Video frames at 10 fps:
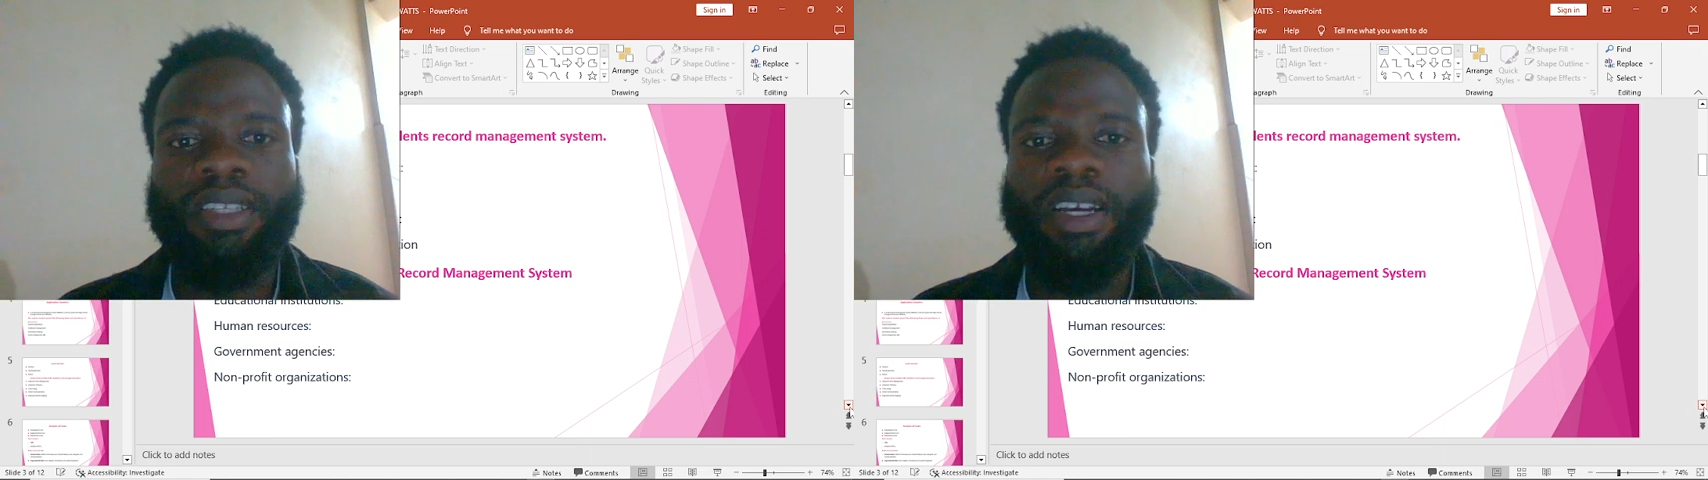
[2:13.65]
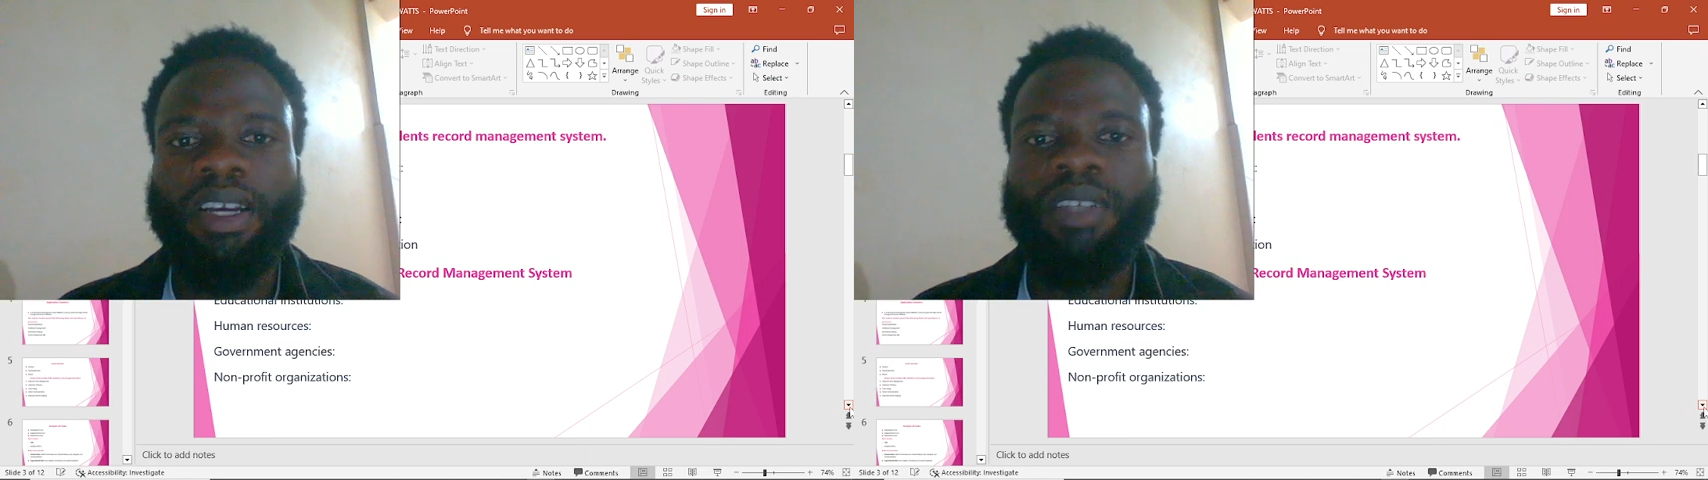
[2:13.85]

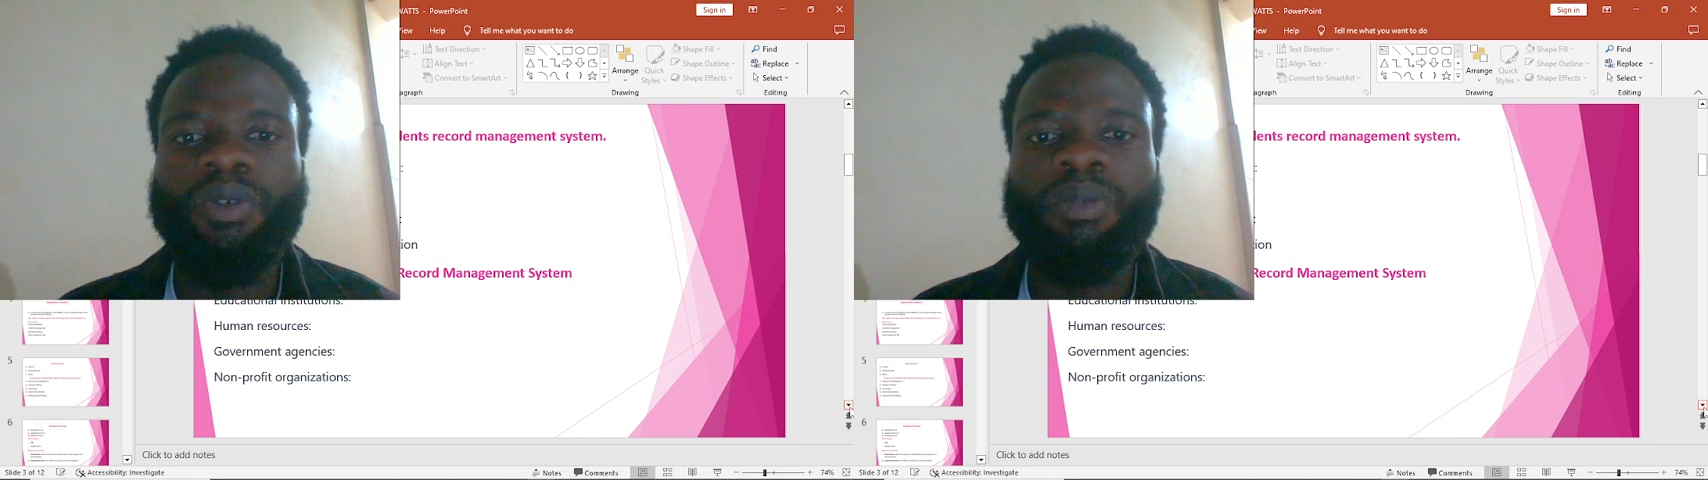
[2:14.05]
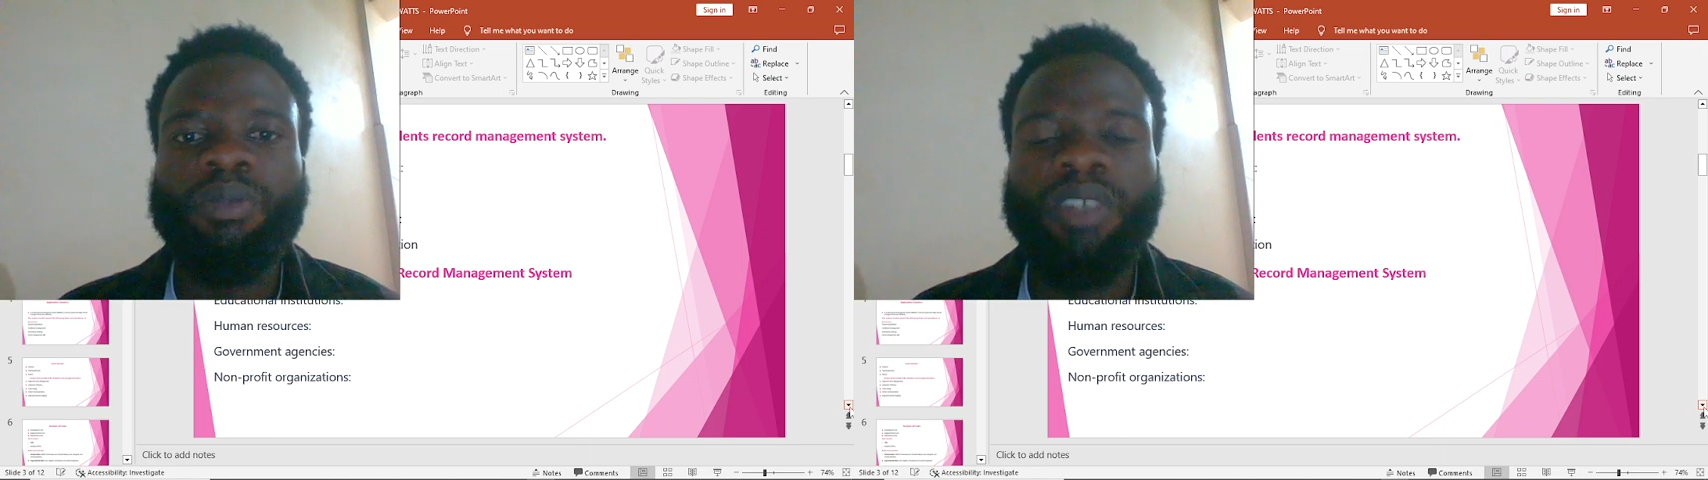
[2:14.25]
and
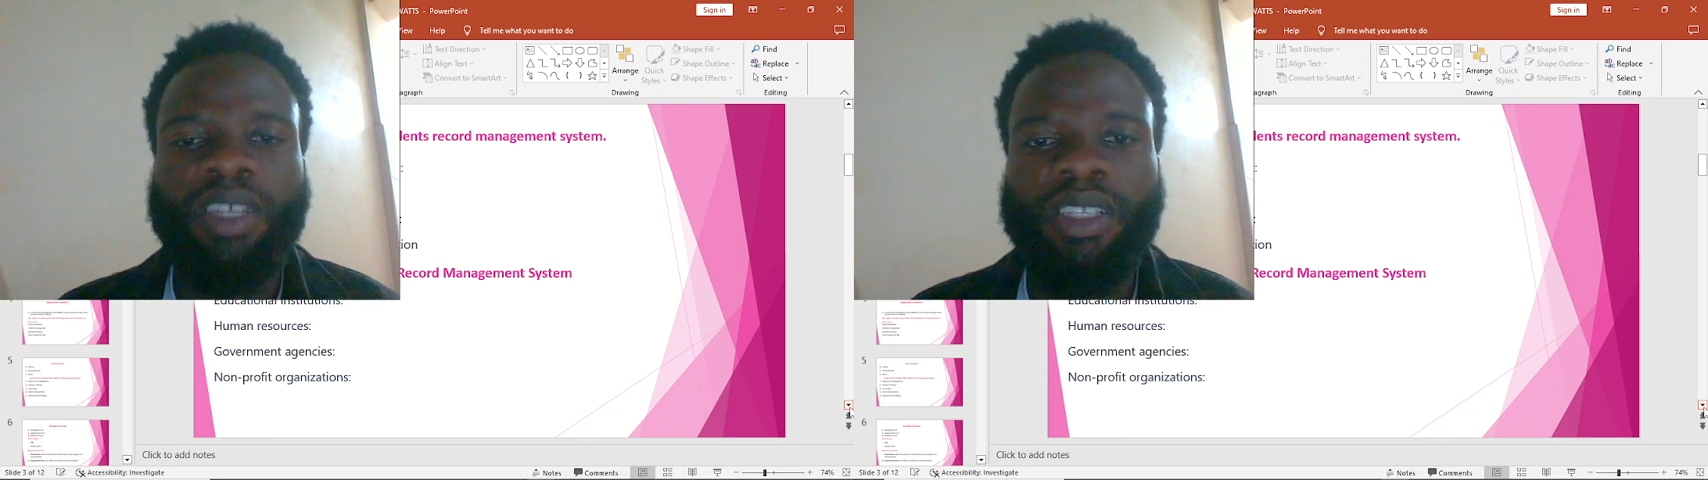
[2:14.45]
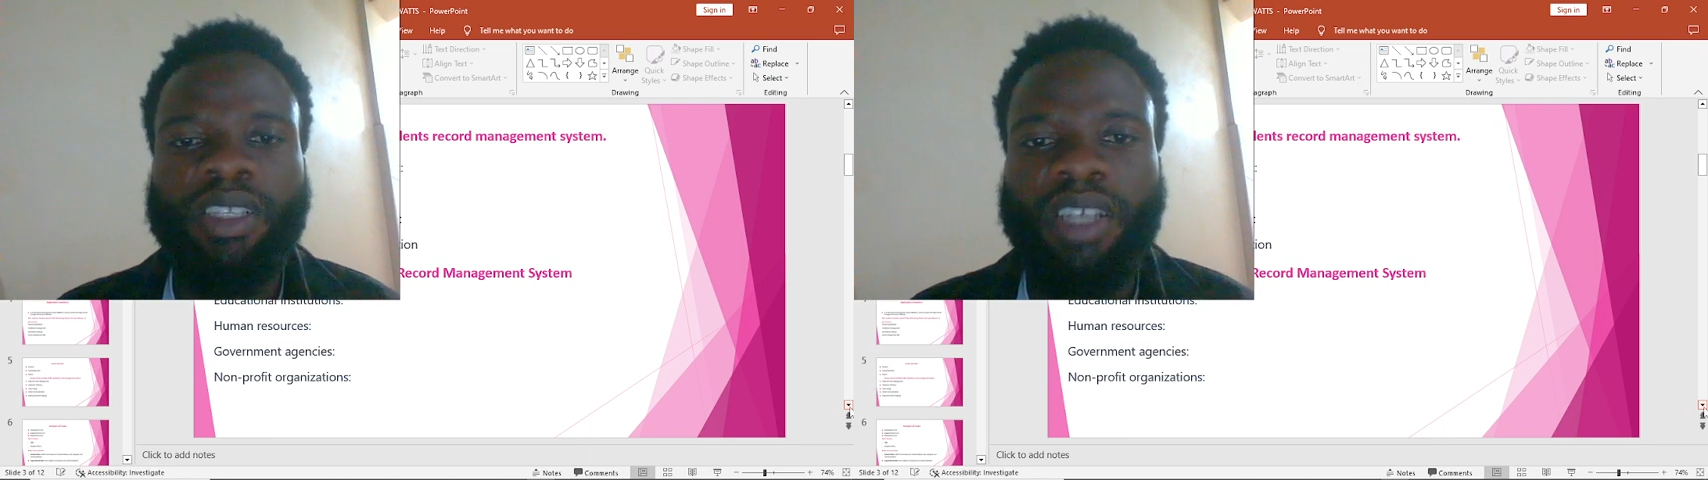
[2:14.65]
communicate
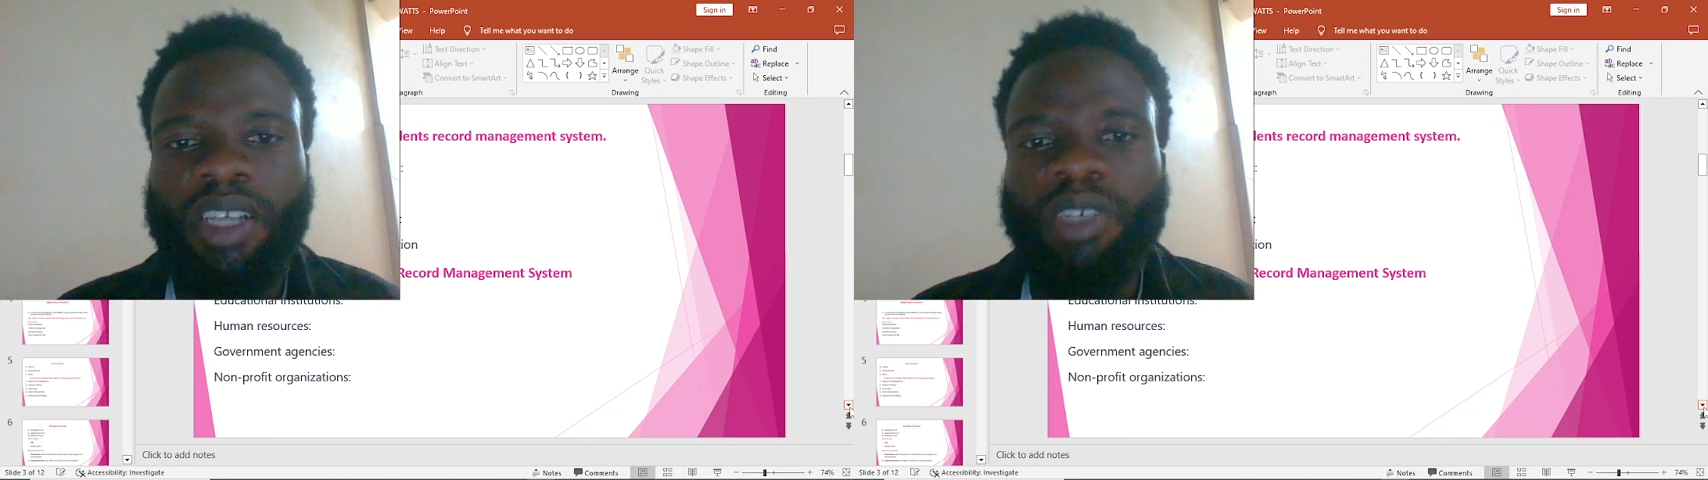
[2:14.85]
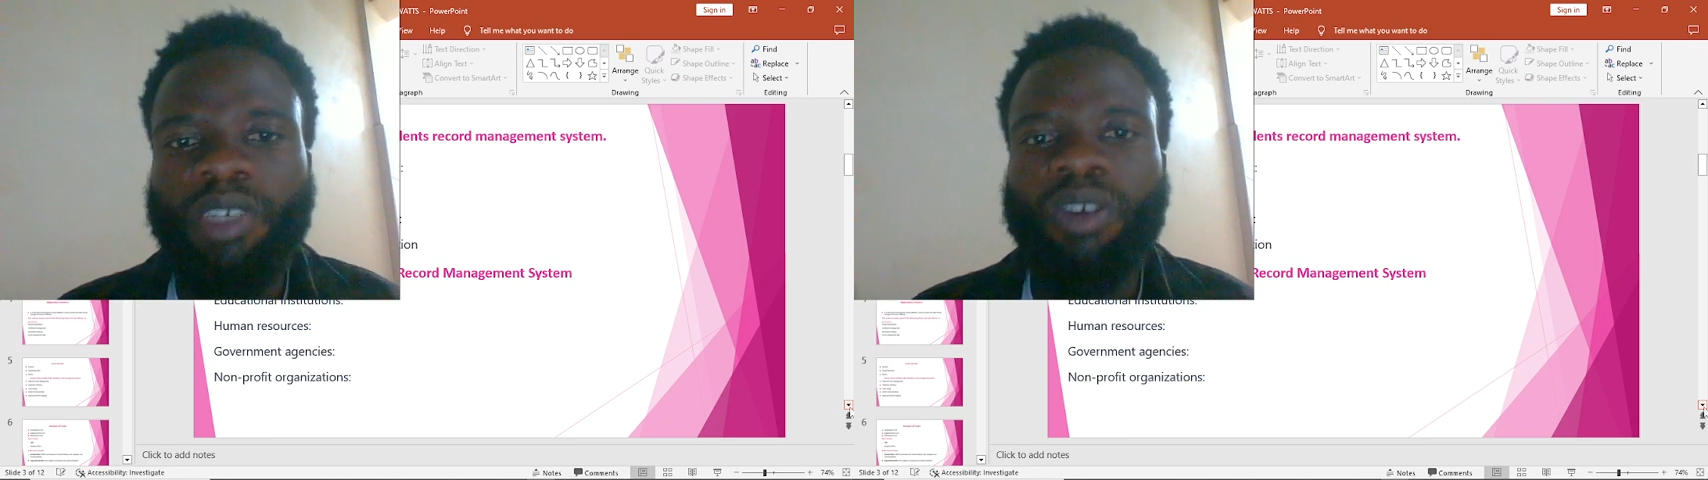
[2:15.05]
and
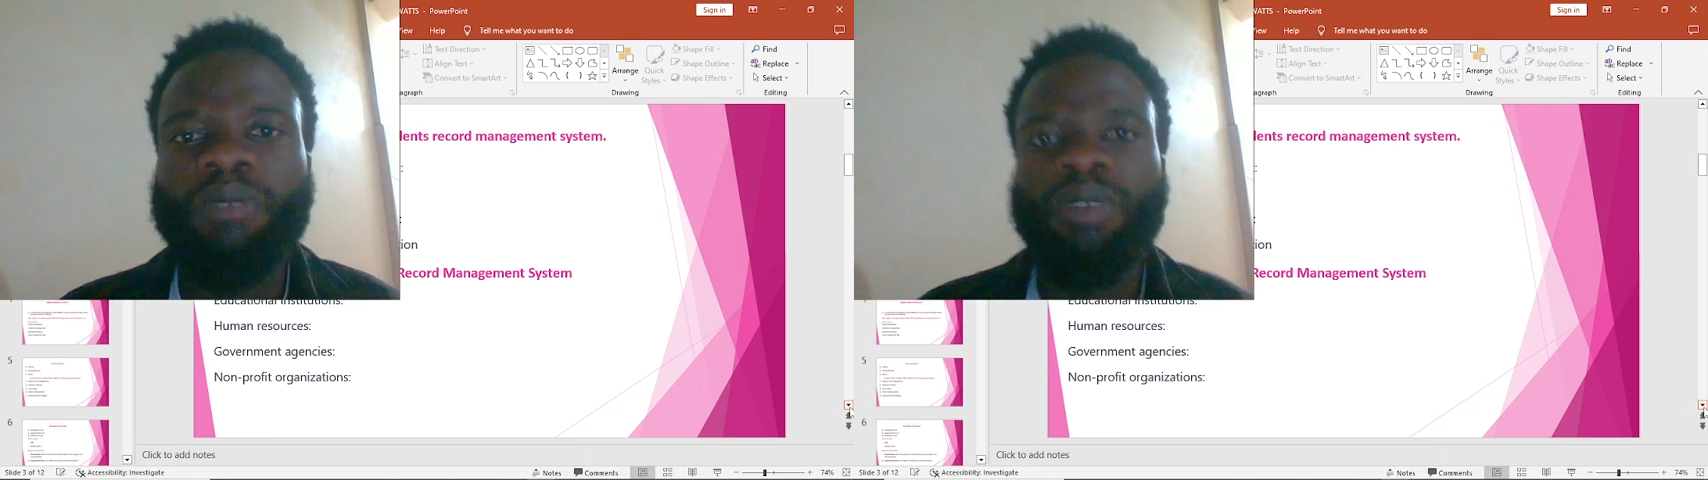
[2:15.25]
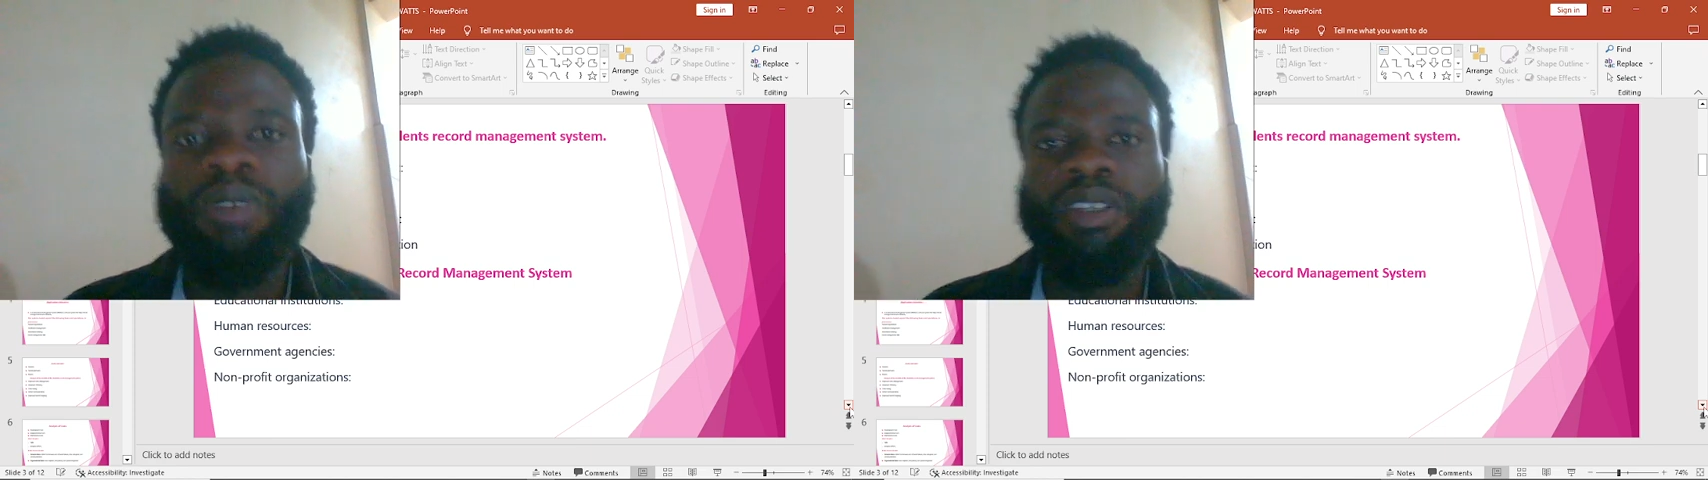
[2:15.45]

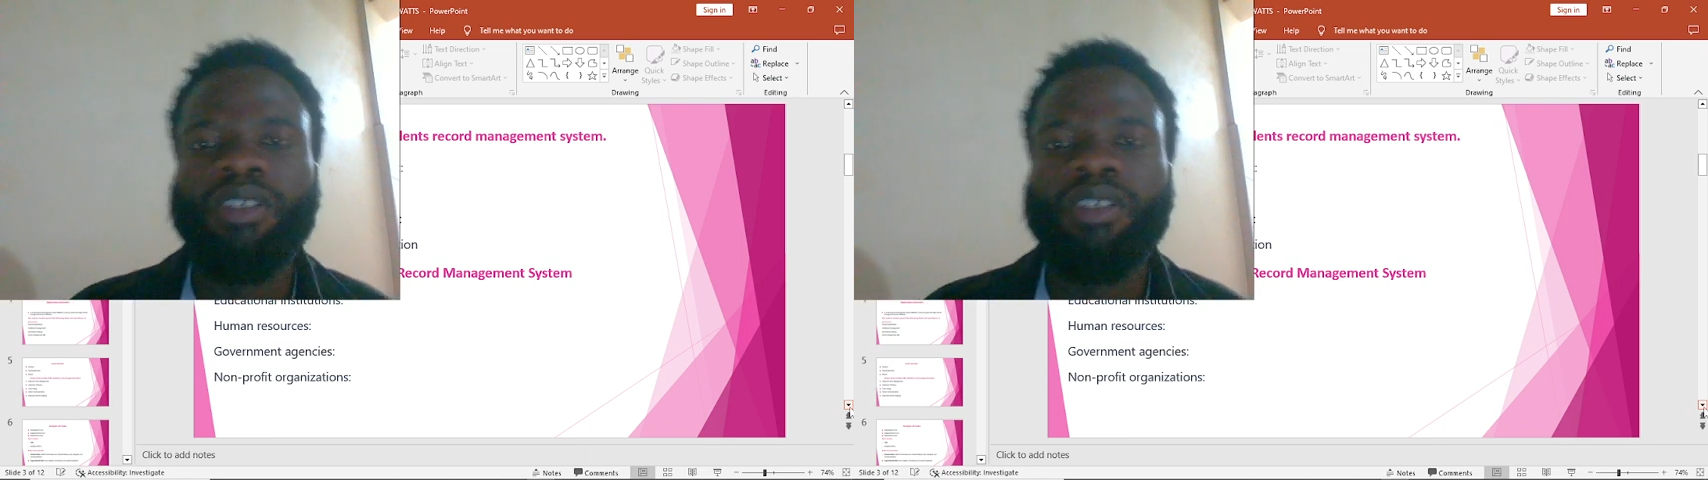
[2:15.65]
collaborate